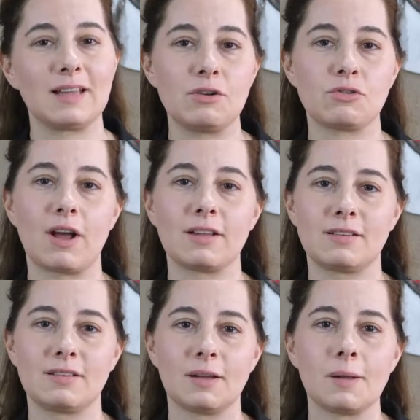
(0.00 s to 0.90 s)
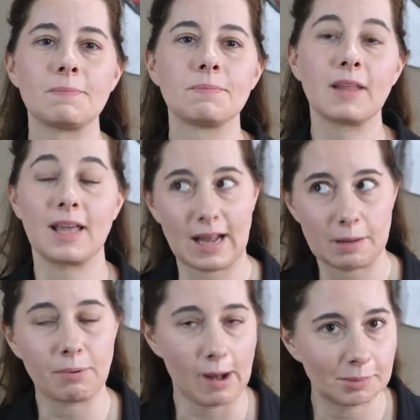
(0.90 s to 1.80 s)
interest, and I
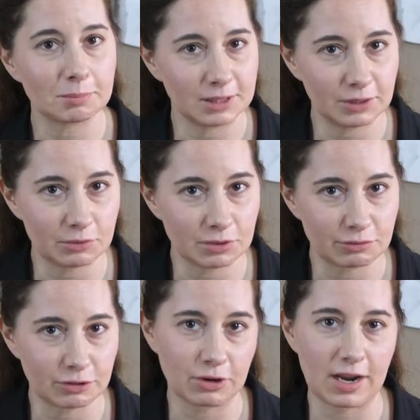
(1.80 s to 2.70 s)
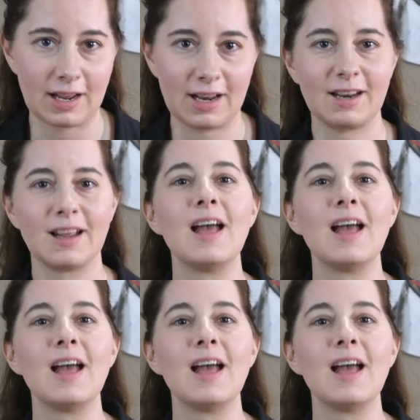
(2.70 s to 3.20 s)
probably use it for training.